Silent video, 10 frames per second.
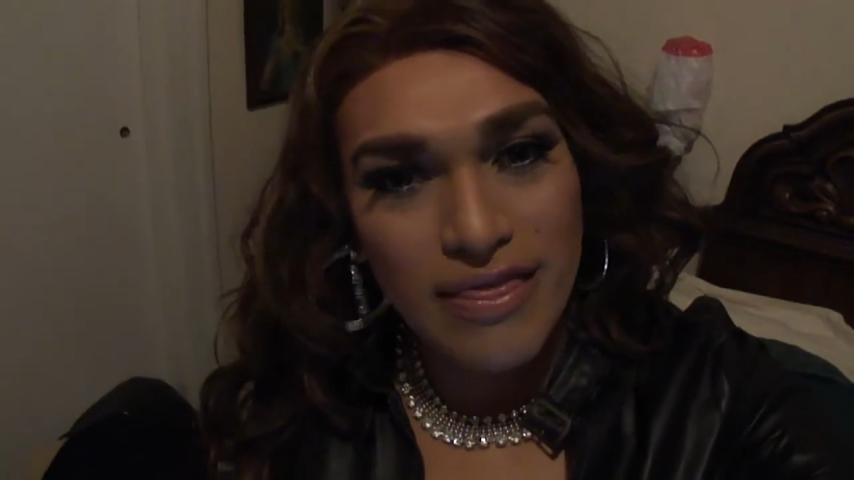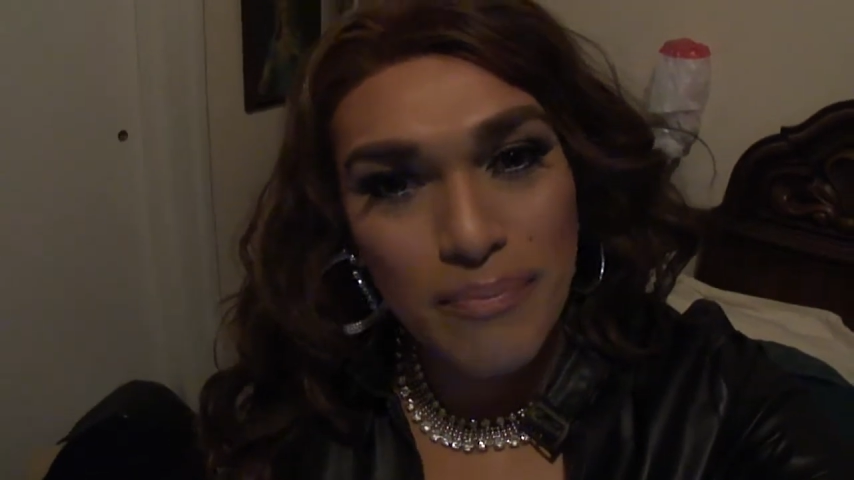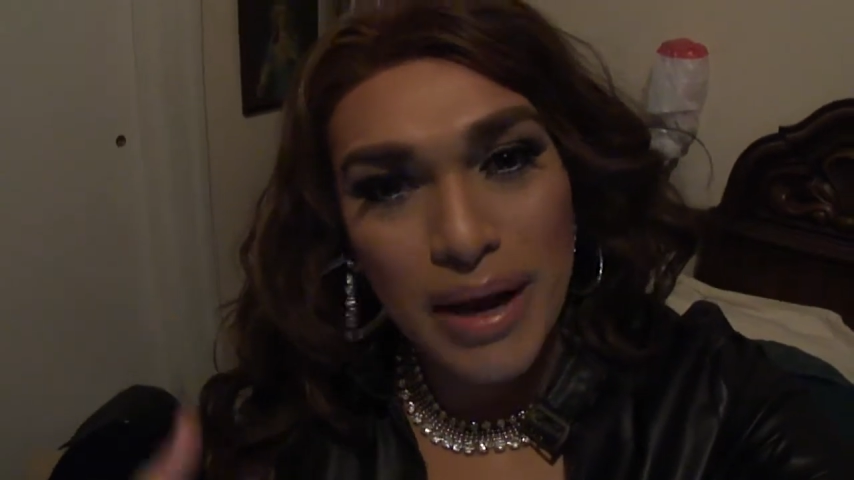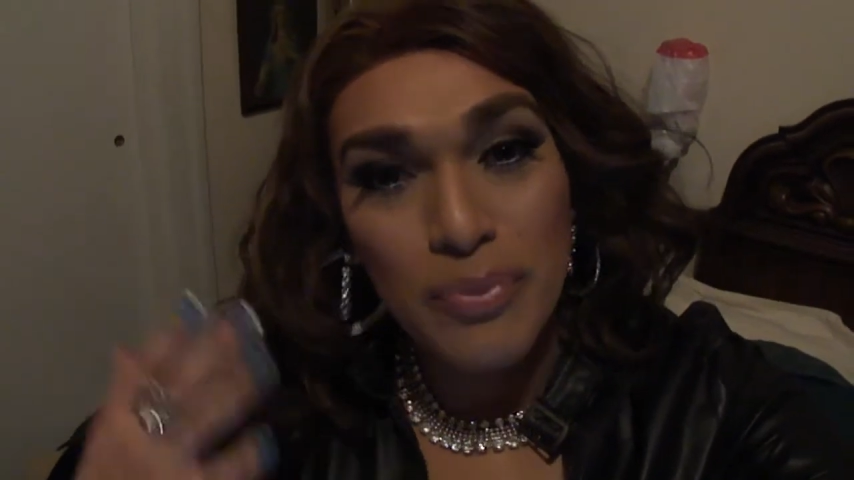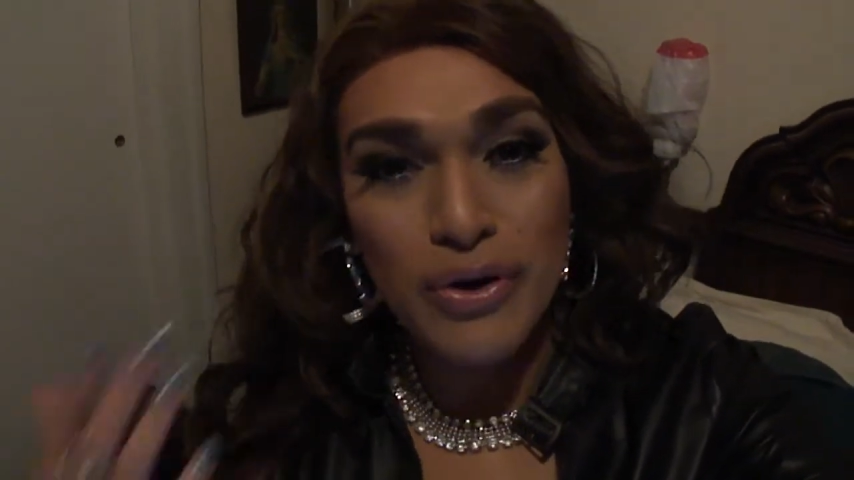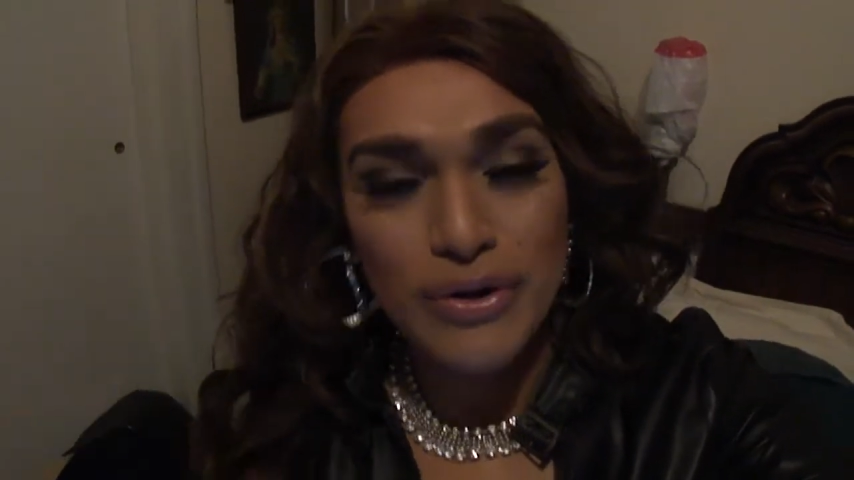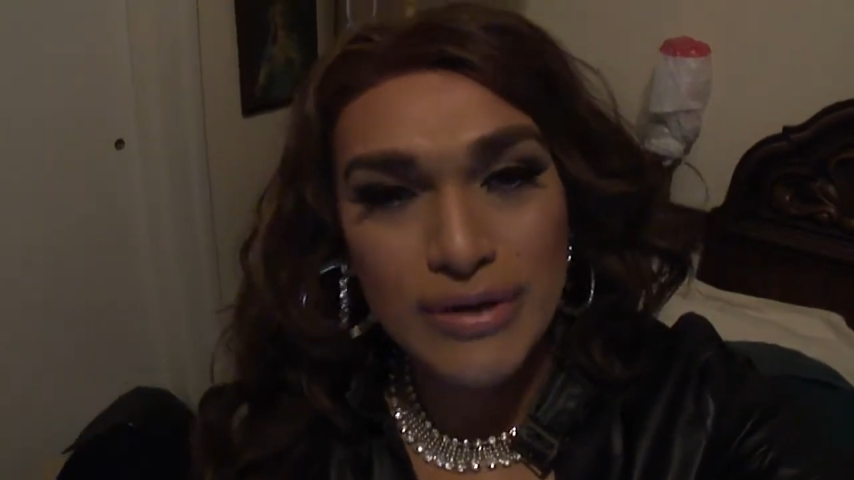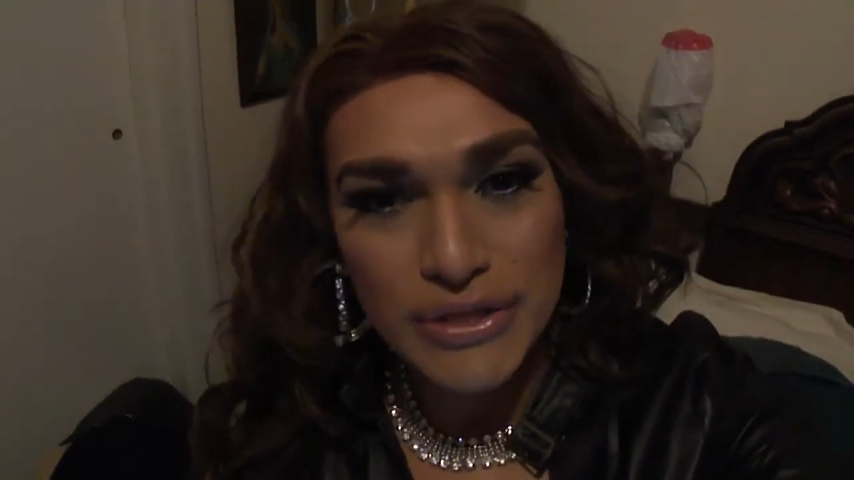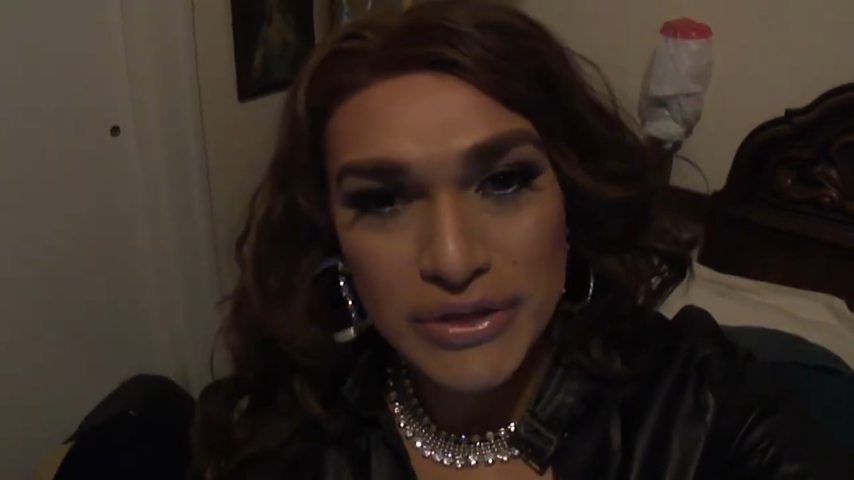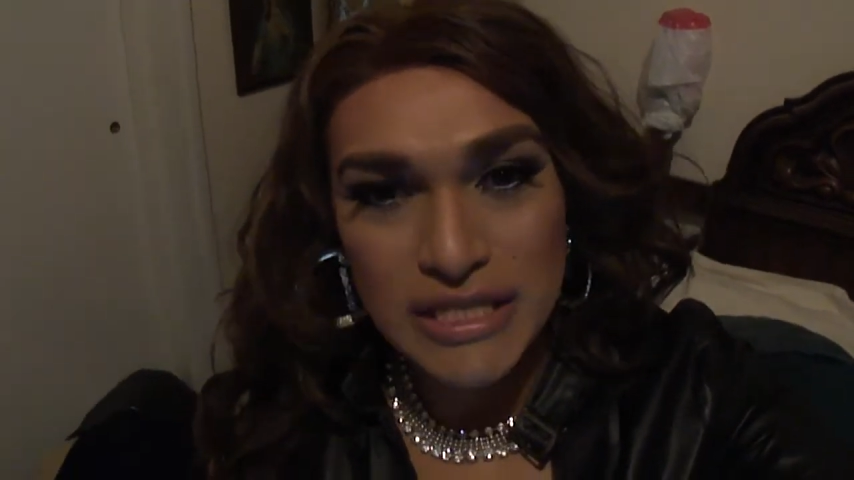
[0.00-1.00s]
My
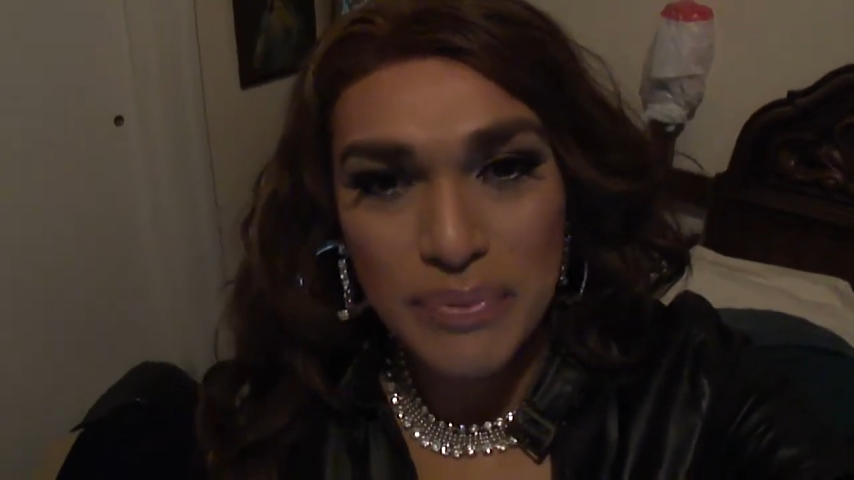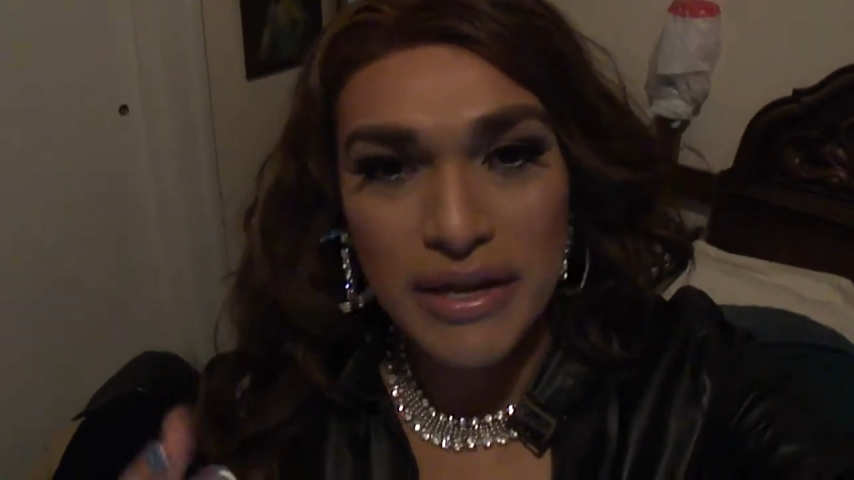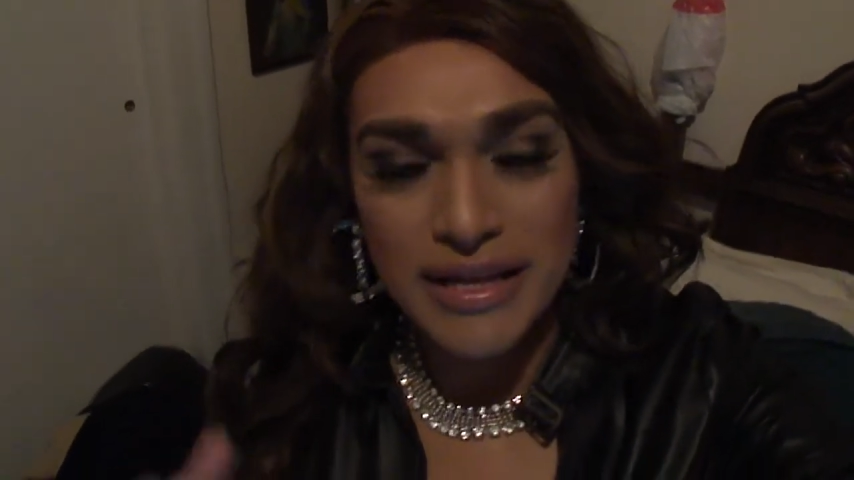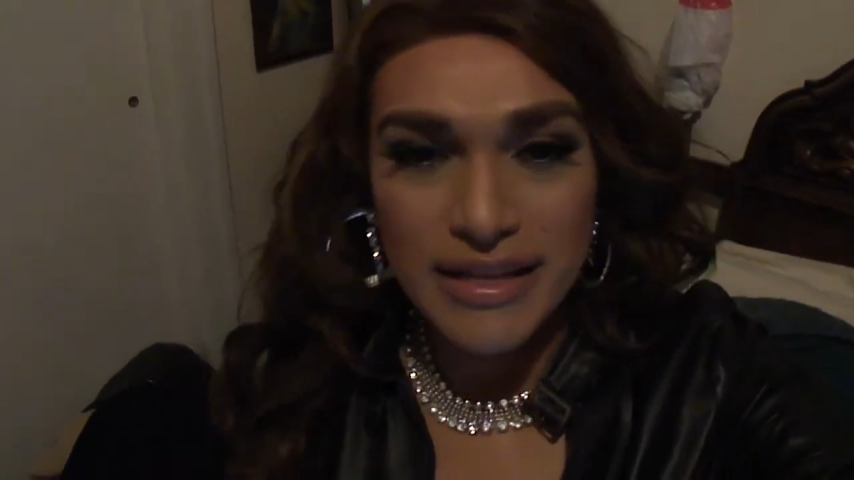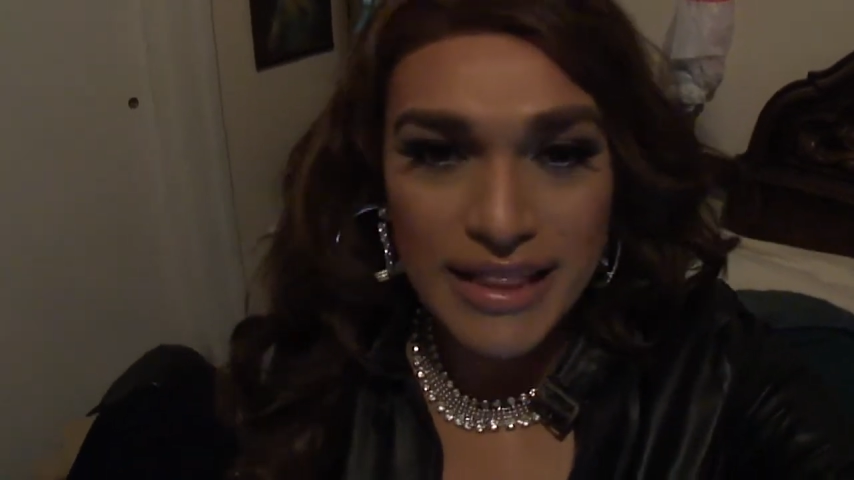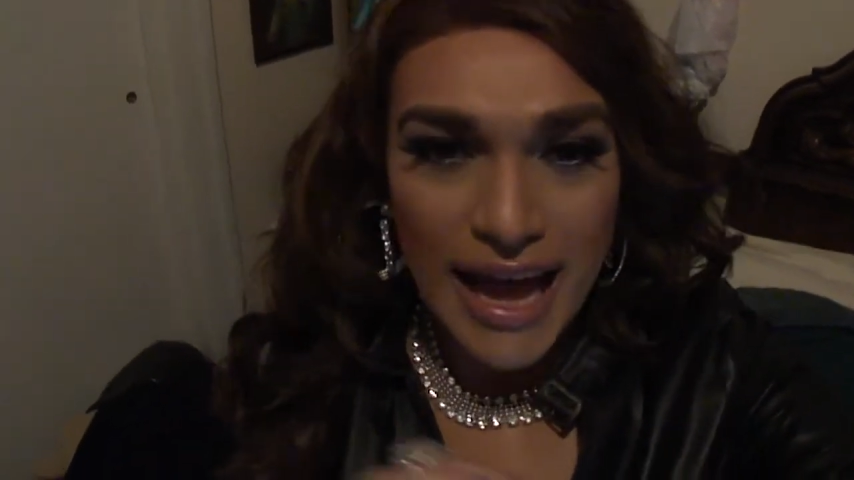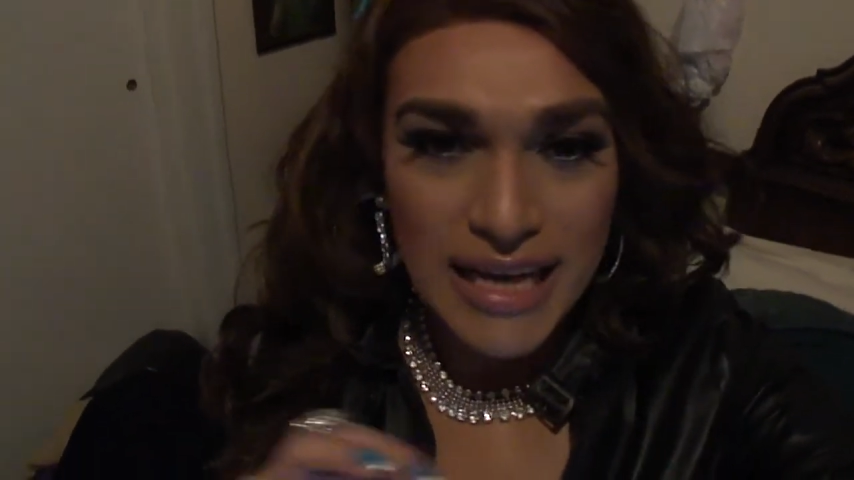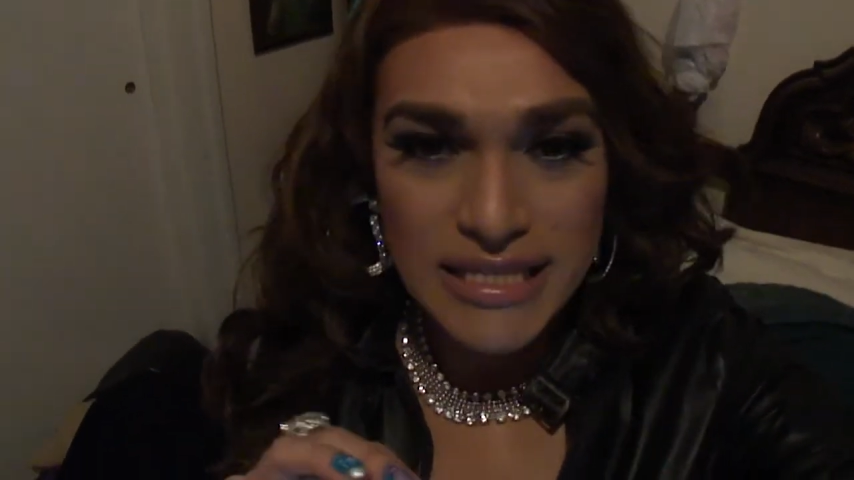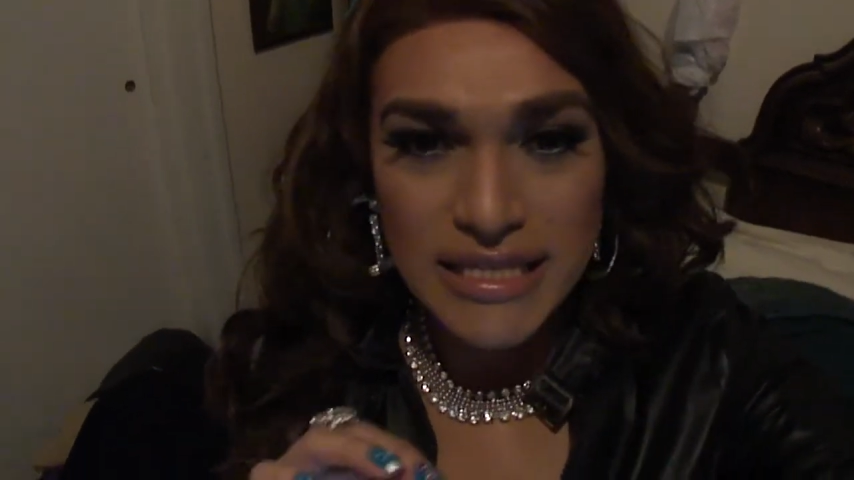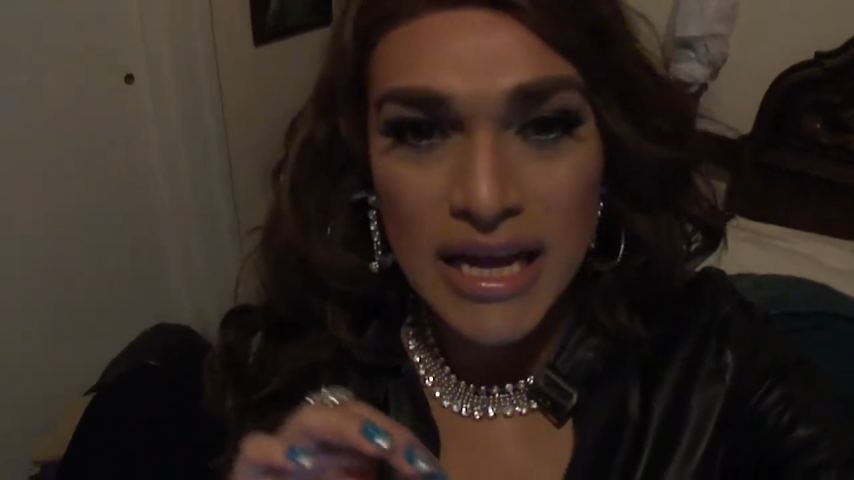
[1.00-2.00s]
producer is putting the
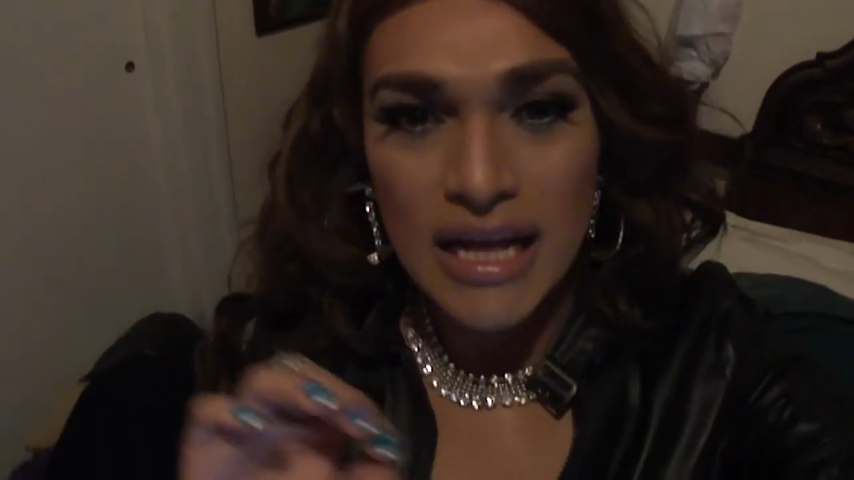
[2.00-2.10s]
last